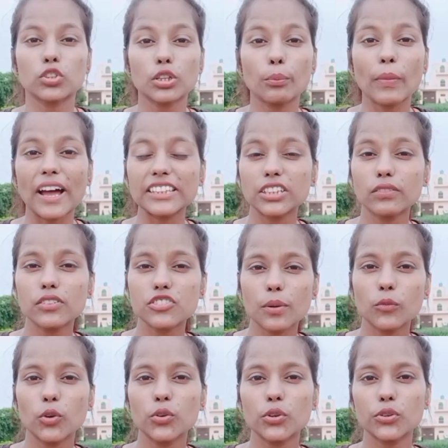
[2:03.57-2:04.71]
the method which I'm
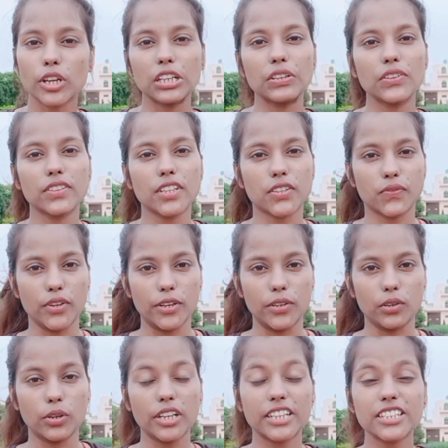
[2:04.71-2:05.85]
going to tell you in this
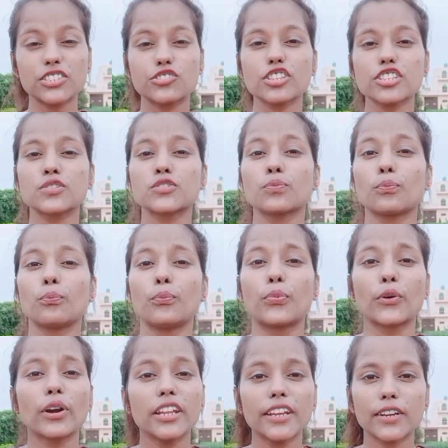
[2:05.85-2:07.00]
video, it is just
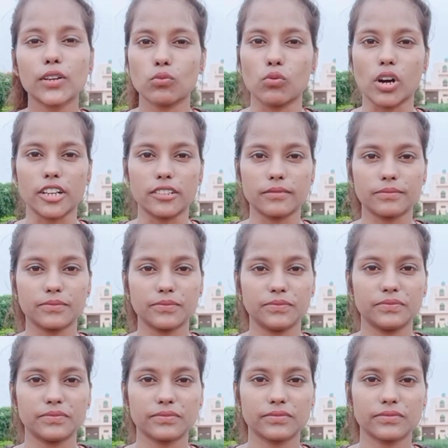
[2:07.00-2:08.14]
brilliant one.
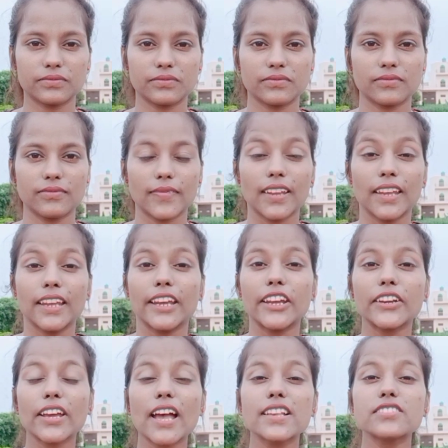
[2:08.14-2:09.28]

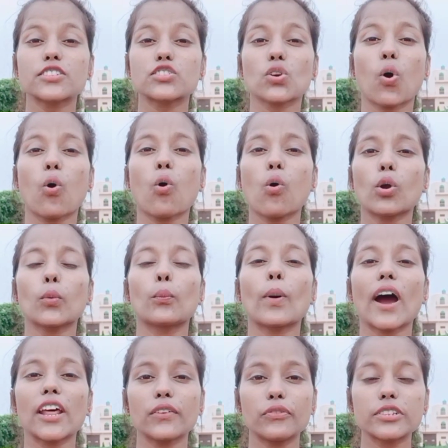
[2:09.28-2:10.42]
It has its own
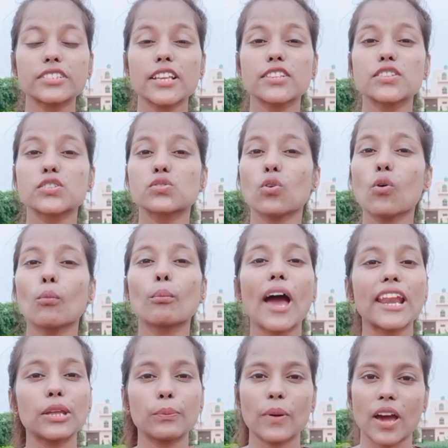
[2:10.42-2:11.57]
benefits and so
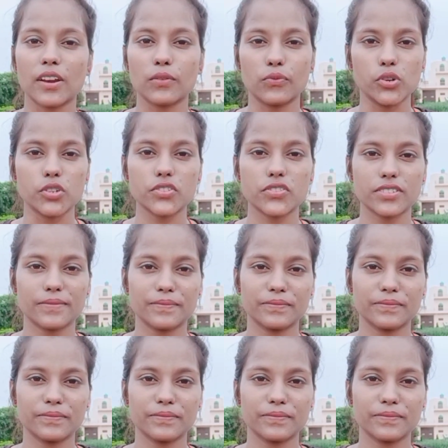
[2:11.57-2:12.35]
many benefits.